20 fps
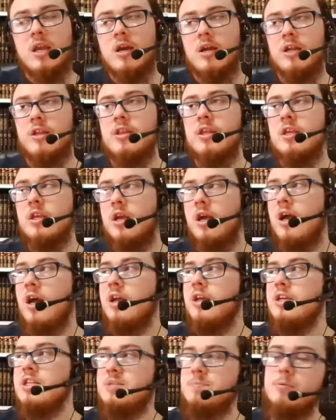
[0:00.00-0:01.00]
and I think a
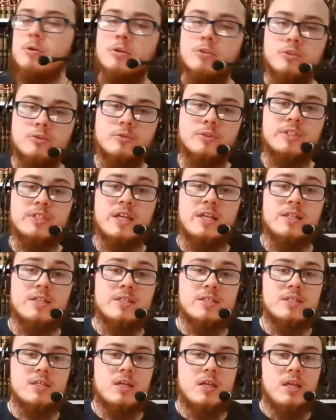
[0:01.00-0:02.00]
higher spiritual
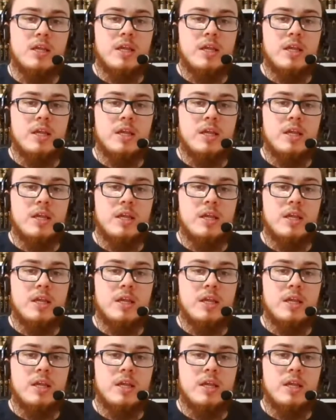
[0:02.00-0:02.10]
sense,